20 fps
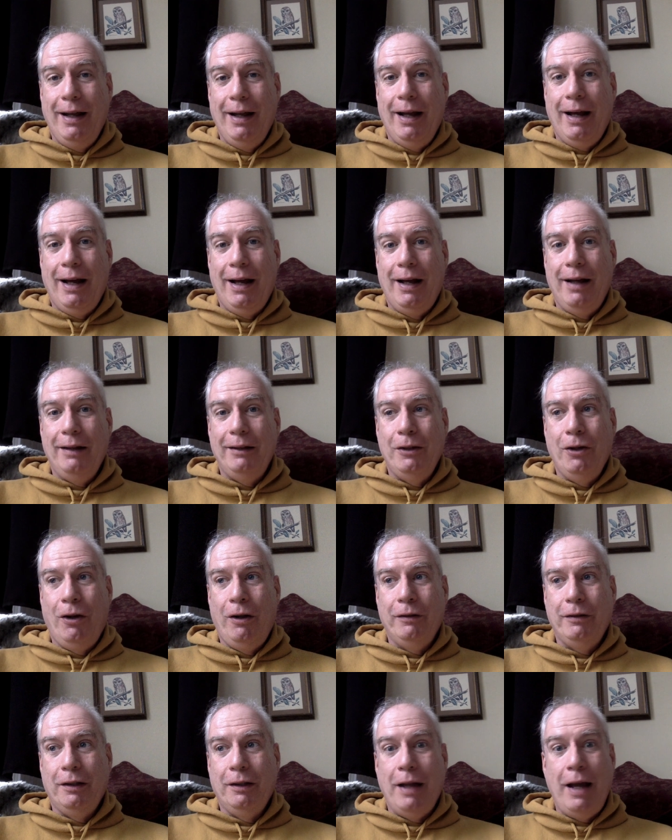uh,
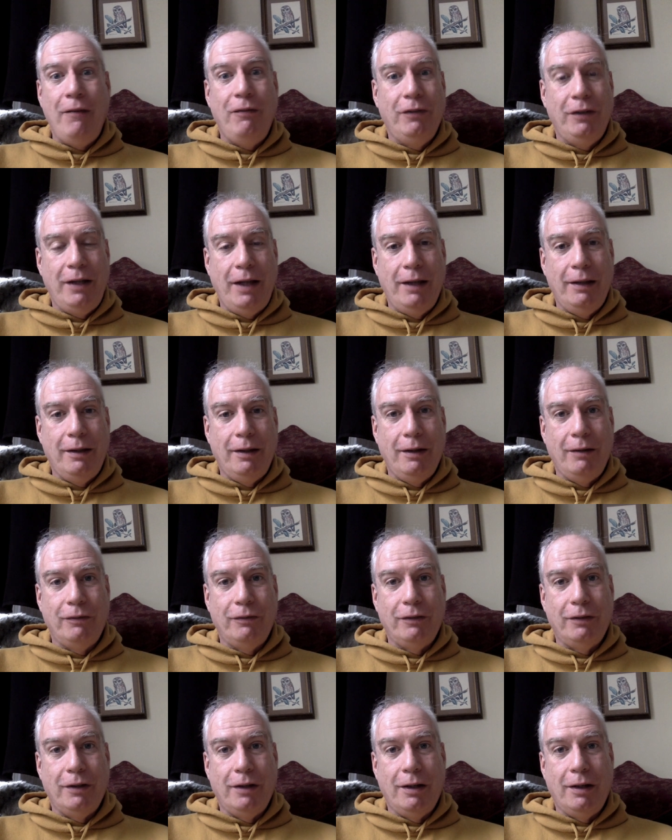called The Life and Death of,
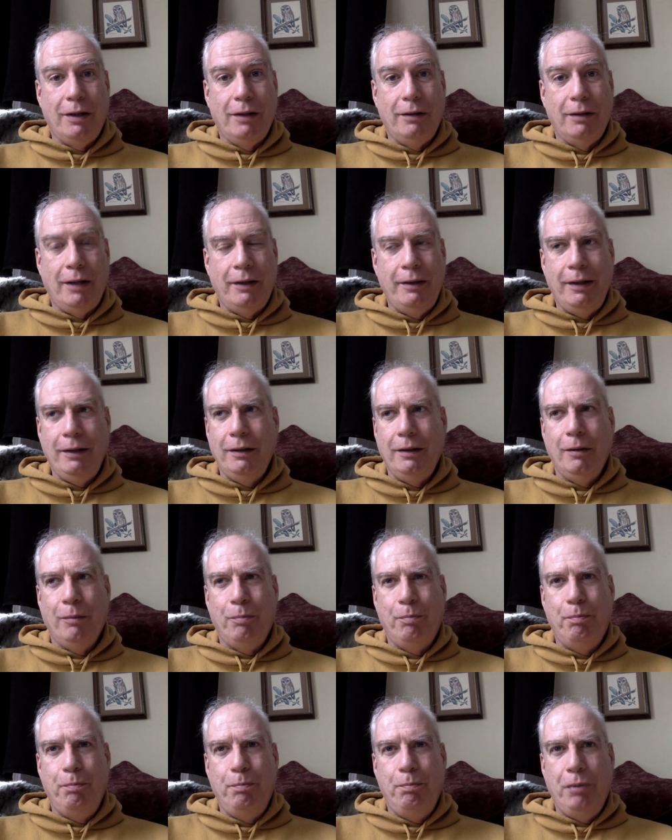uh, I think, The
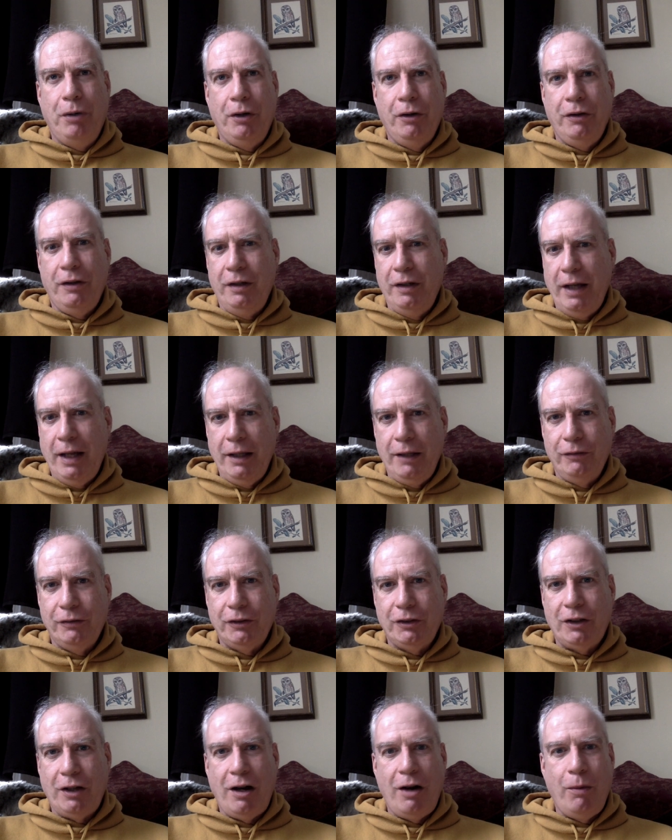Birth and Death of a
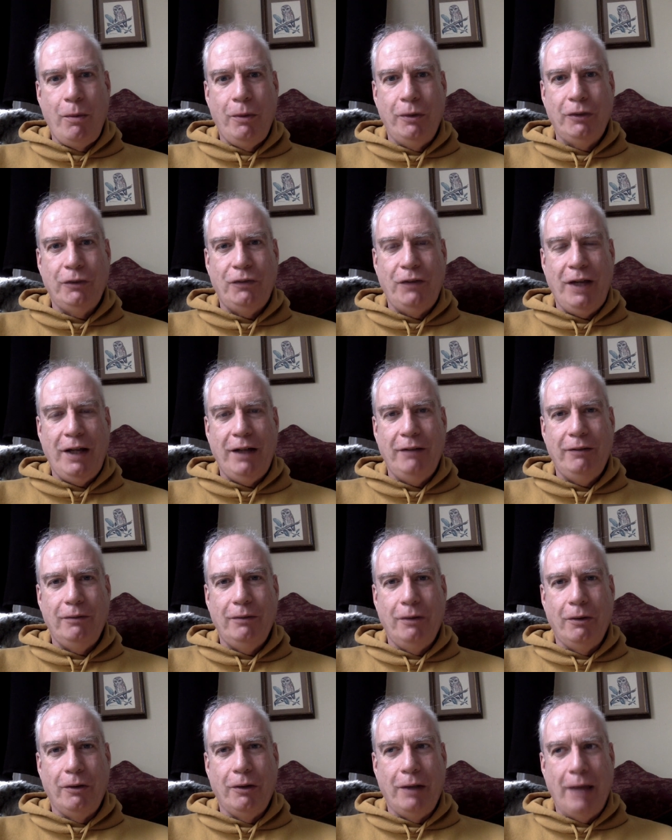Star Wars Fan,
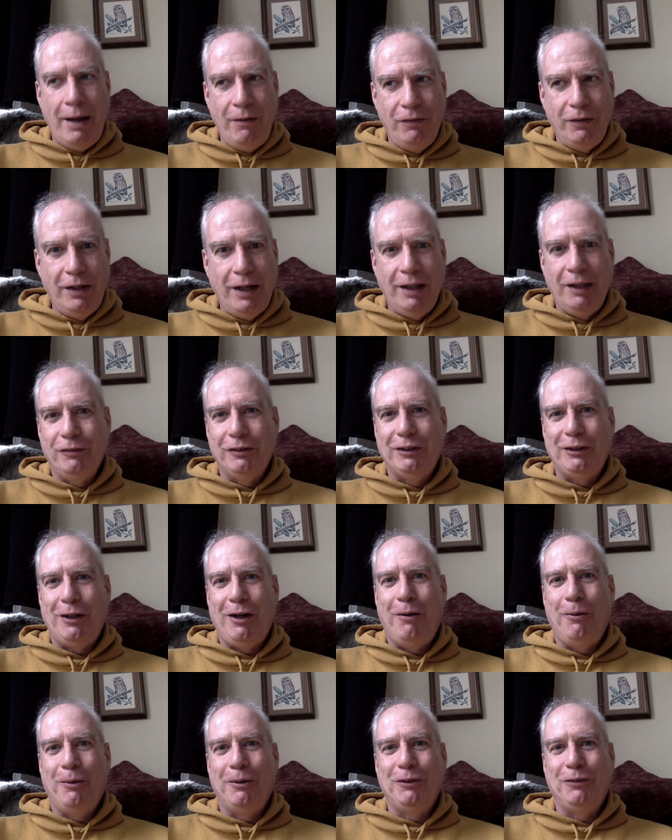or The Life and Death of a
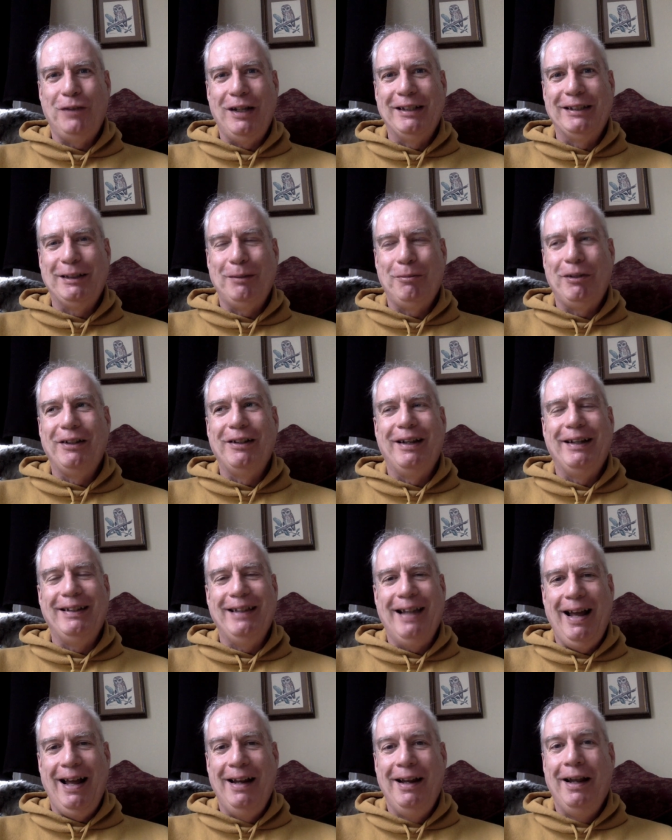Star Wars Fan, something like
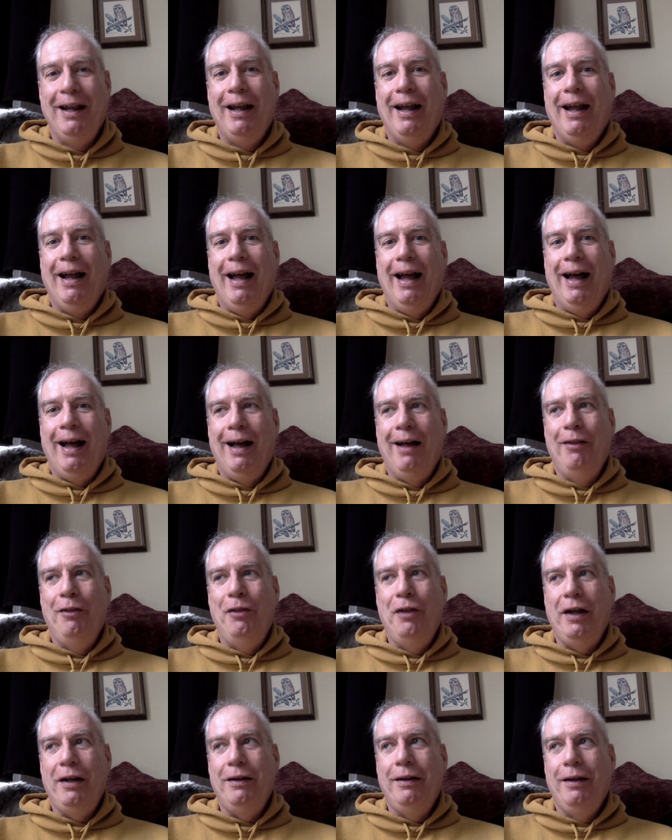that, uh,
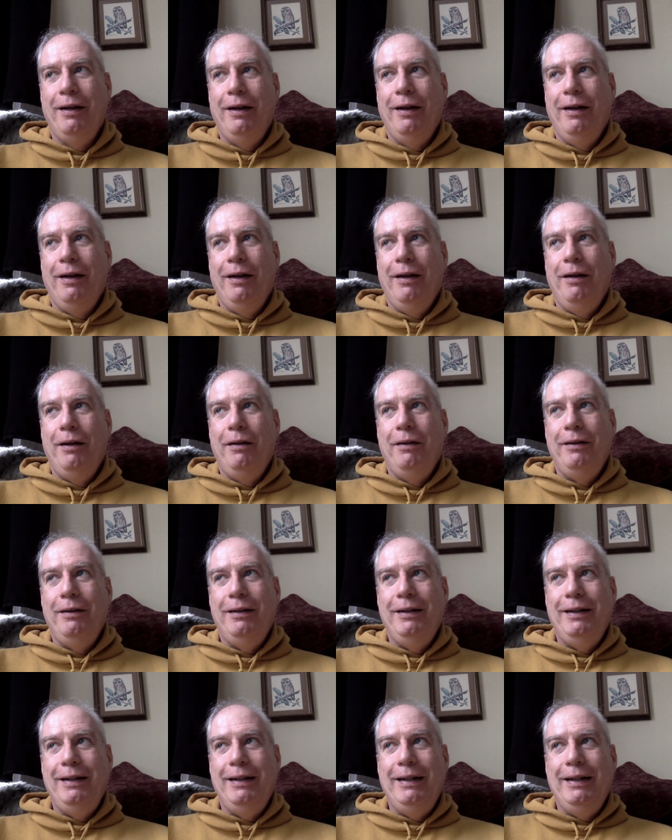that
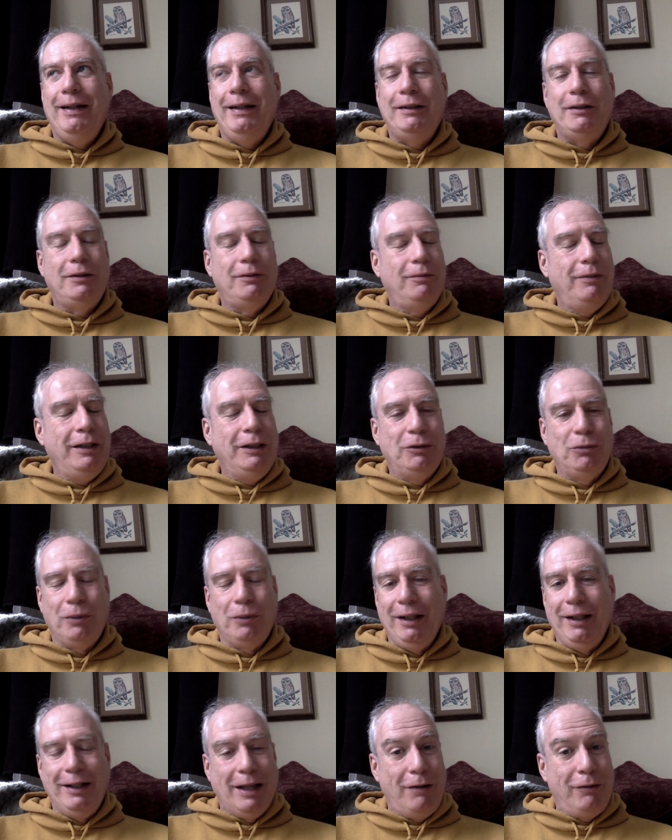it's it's
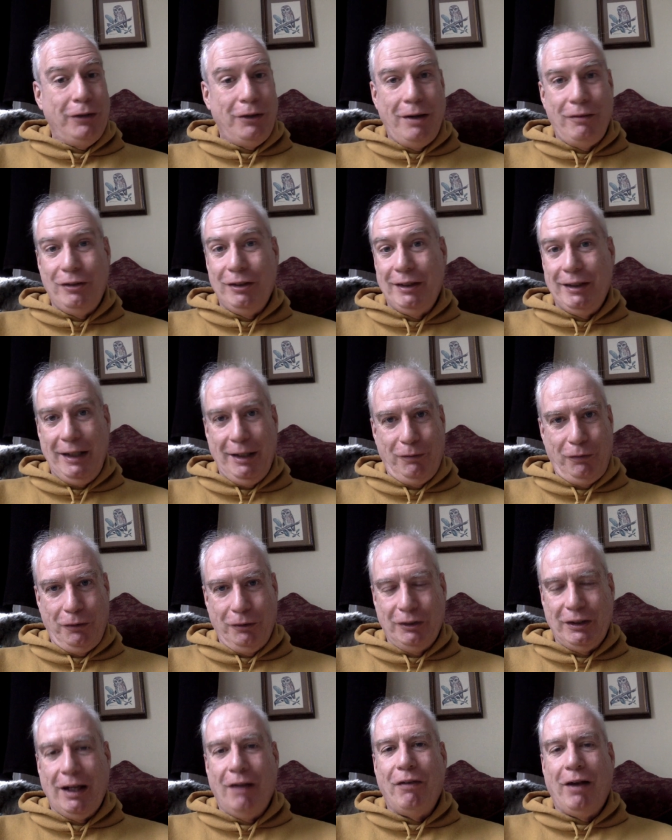really clever. You have to see it for
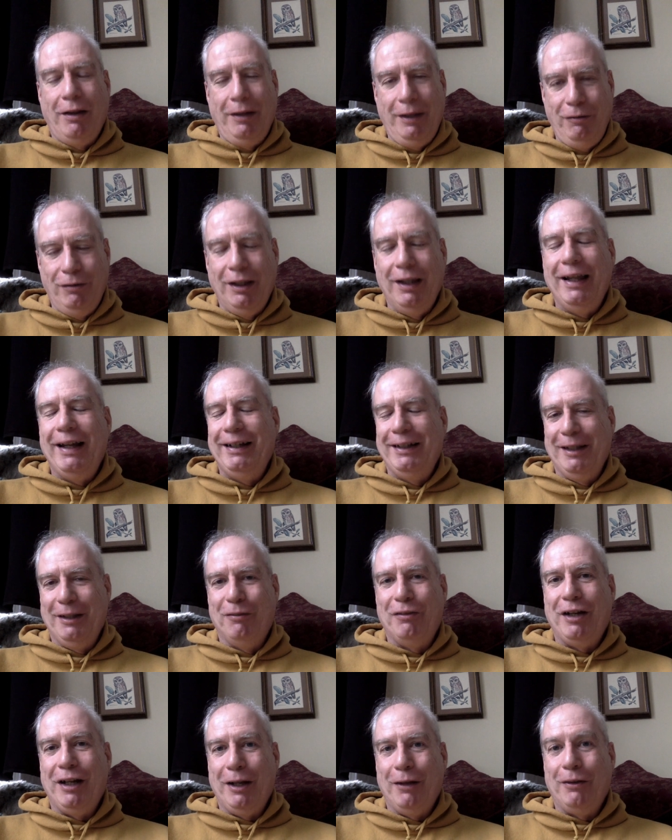yourself. I'll leave a link to the
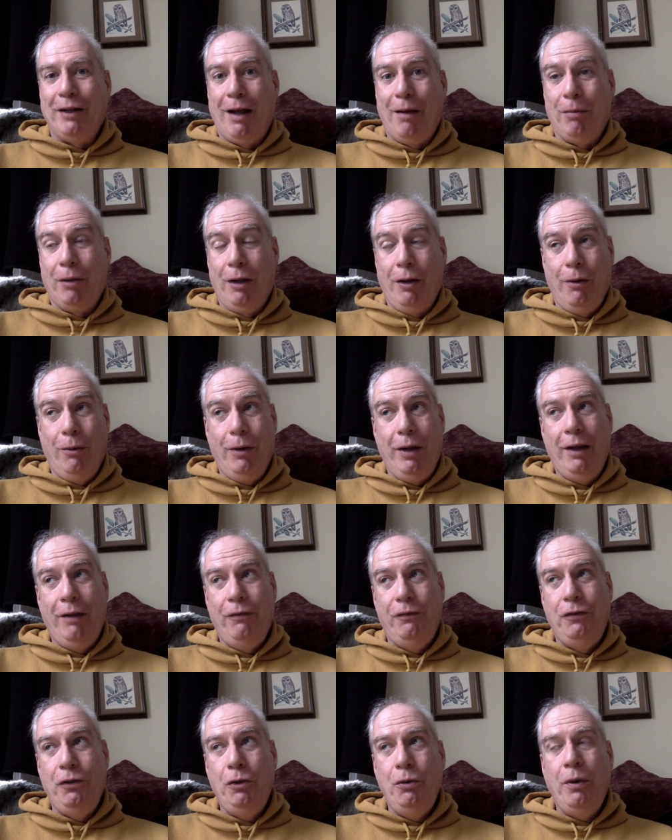video down below.
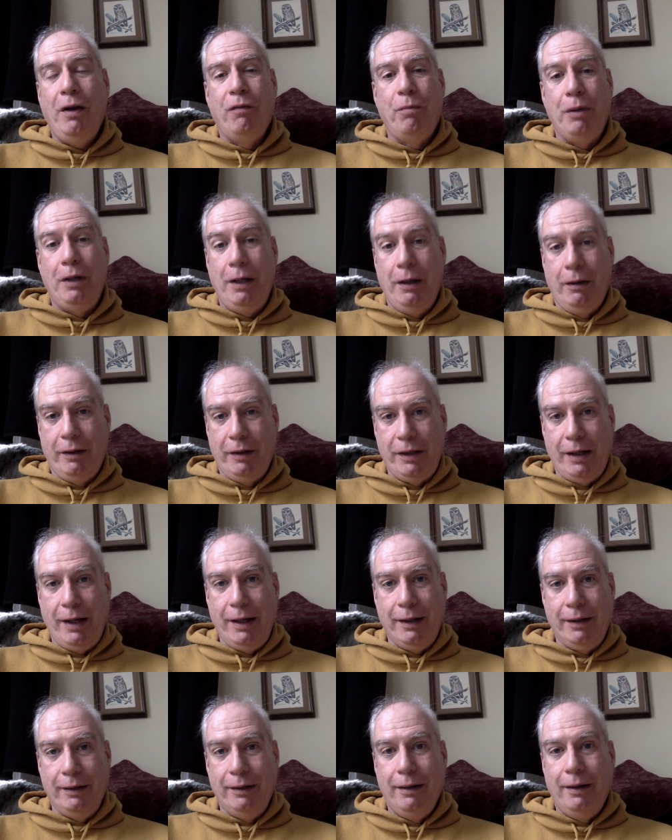If you have been
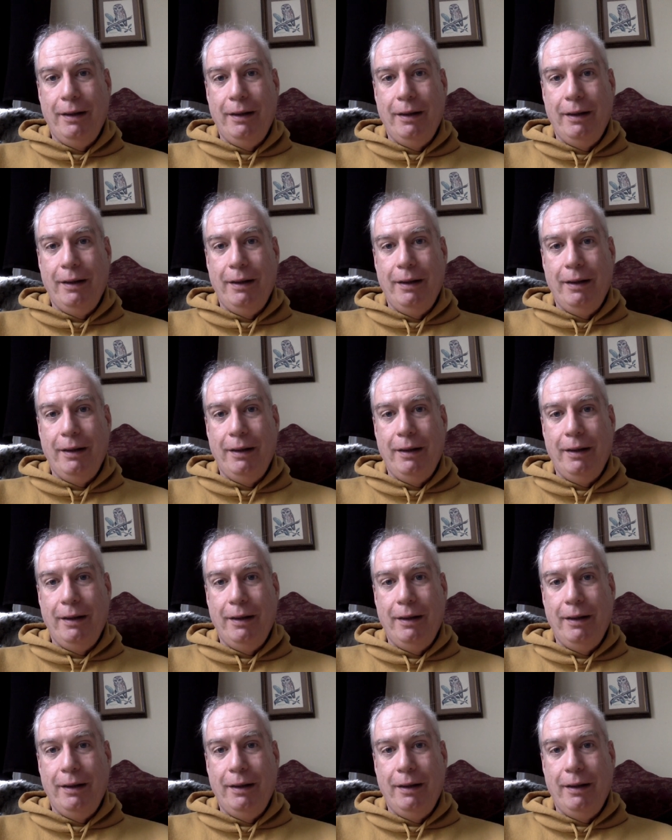irritated